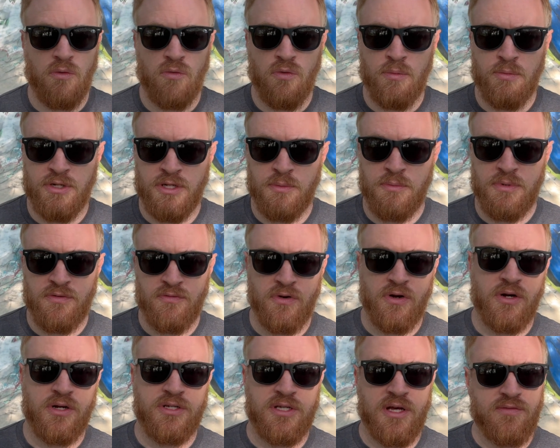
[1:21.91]
woman can be
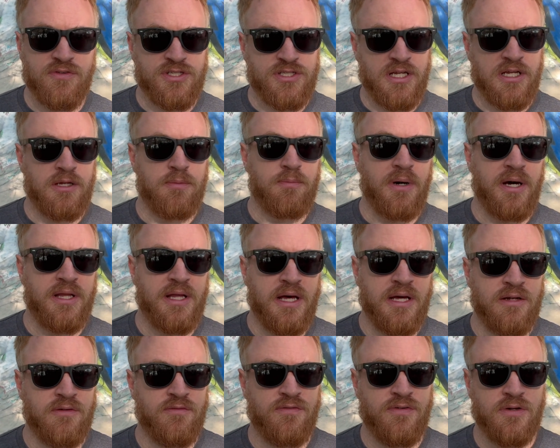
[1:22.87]
very devastated by
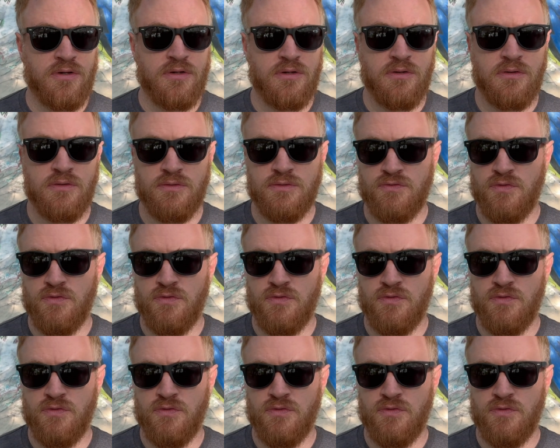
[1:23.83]
that and feel